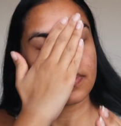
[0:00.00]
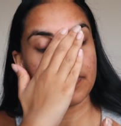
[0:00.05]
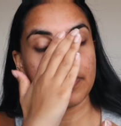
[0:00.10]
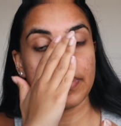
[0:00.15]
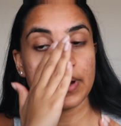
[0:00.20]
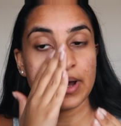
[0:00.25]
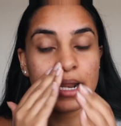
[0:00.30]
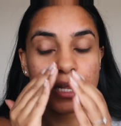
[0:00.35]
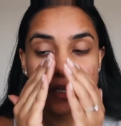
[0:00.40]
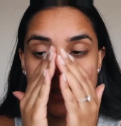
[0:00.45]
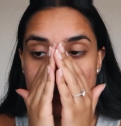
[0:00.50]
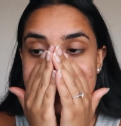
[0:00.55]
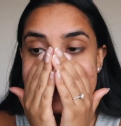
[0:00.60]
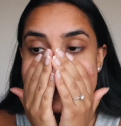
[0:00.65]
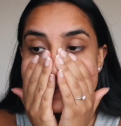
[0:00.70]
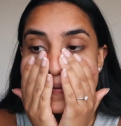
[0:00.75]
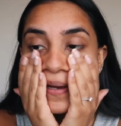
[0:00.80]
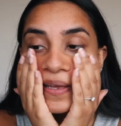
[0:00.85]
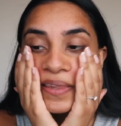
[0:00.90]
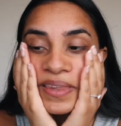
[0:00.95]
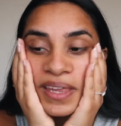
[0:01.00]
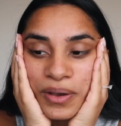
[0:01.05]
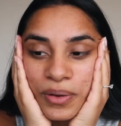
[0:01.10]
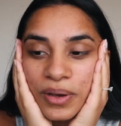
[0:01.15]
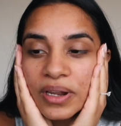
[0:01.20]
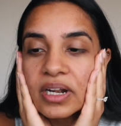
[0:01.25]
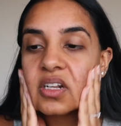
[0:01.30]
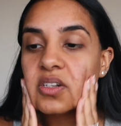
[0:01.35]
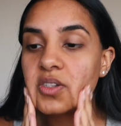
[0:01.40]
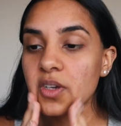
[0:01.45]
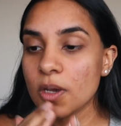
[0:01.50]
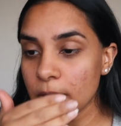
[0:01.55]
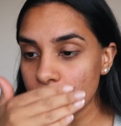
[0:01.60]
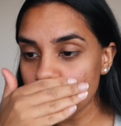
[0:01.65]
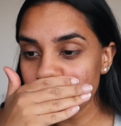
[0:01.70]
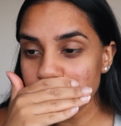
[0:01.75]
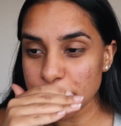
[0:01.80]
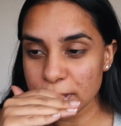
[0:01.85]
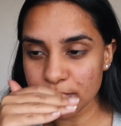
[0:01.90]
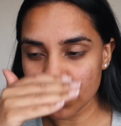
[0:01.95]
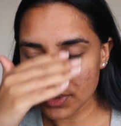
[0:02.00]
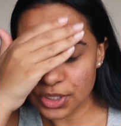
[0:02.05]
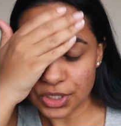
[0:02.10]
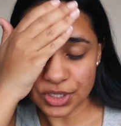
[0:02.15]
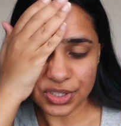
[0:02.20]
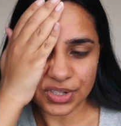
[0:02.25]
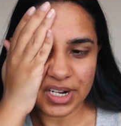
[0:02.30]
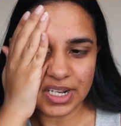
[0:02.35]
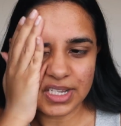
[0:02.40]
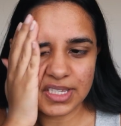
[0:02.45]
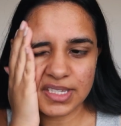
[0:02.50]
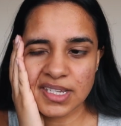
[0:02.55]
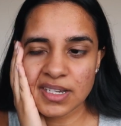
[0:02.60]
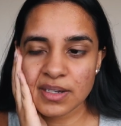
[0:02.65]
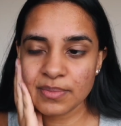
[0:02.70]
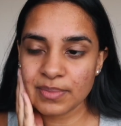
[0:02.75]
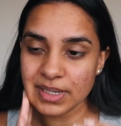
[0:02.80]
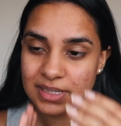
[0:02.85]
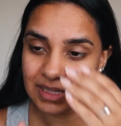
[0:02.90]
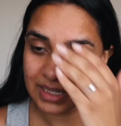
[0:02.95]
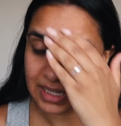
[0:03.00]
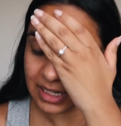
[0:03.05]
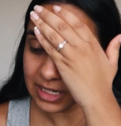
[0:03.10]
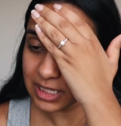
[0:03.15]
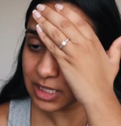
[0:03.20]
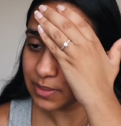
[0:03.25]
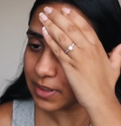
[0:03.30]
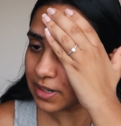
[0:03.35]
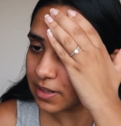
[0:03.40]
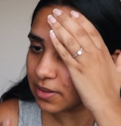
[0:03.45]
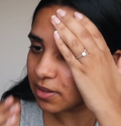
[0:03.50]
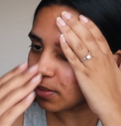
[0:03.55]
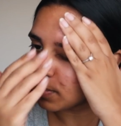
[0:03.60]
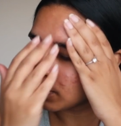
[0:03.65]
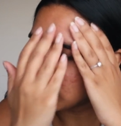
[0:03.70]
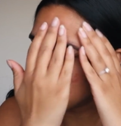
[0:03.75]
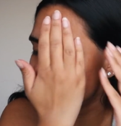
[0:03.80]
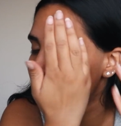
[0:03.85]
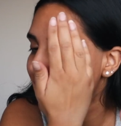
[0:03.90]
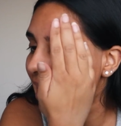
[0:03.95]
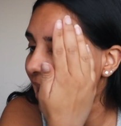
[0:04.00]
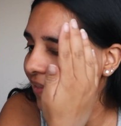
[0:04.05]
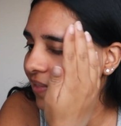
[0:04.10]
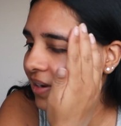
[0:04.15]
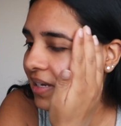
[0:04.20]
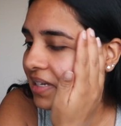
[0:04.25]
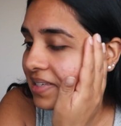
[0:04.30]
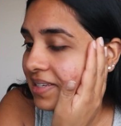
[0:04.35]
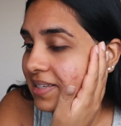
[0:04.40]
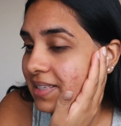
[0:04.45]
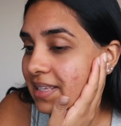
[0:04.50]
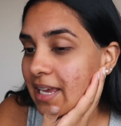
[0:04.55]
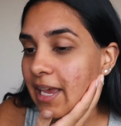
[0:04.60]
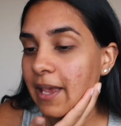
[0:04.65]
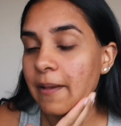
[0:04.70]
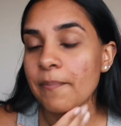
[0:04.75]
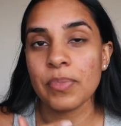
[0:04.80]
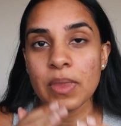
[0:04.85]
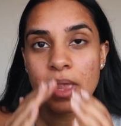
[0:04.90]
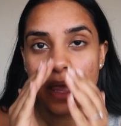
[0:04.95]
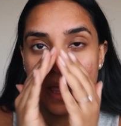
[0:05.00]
But I do find that when I don't use a moisturizer, my skin has been a lot more dry recently